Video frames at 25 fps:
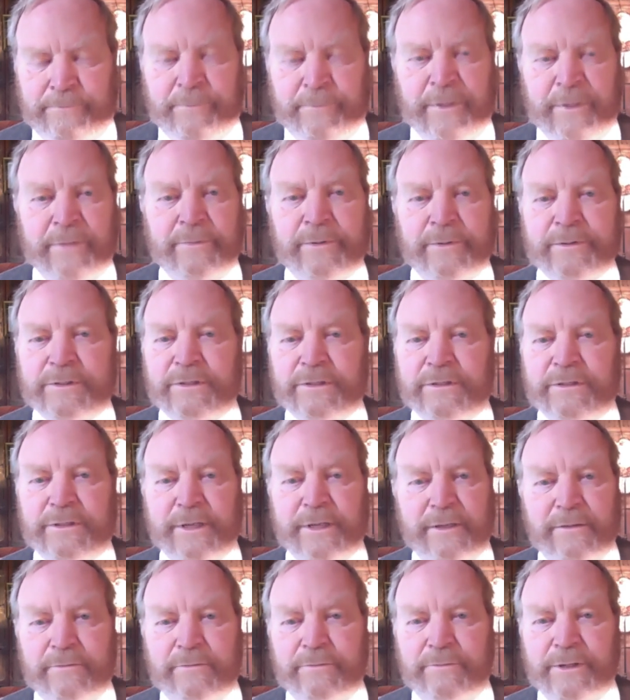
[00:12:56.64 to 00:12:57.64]
People
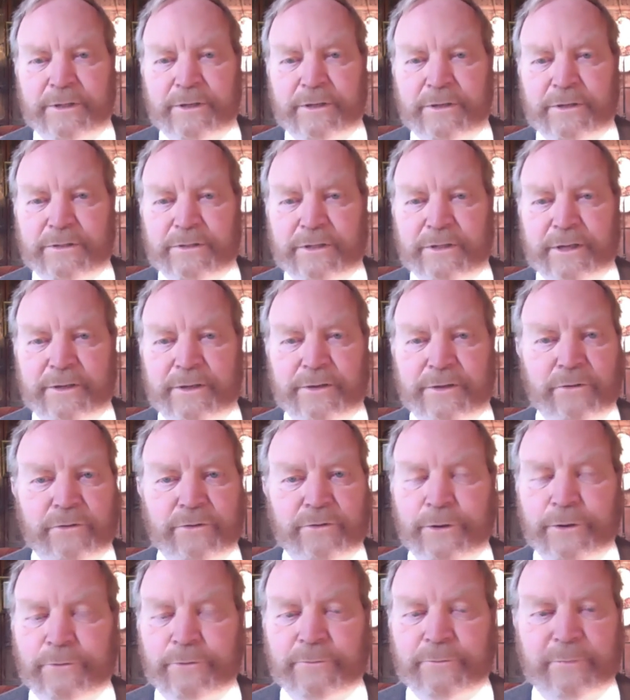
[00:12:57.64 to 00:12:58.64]
sin because they know
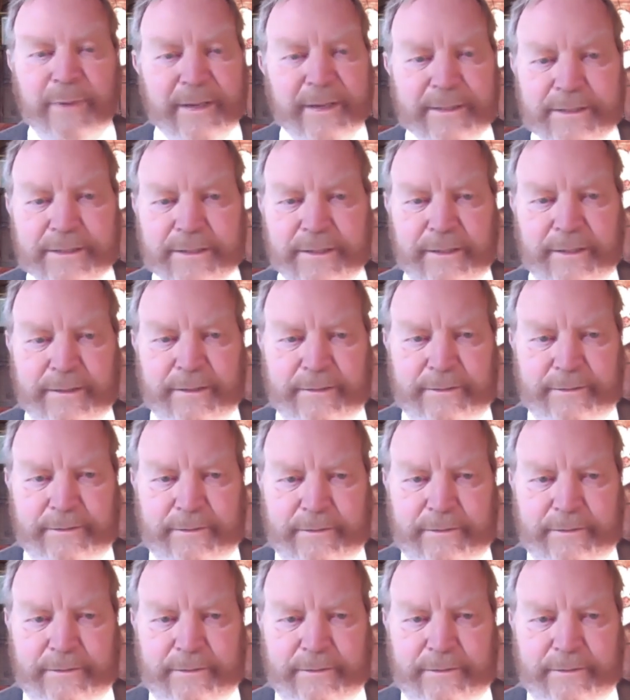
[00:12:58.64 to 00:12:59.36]
no better.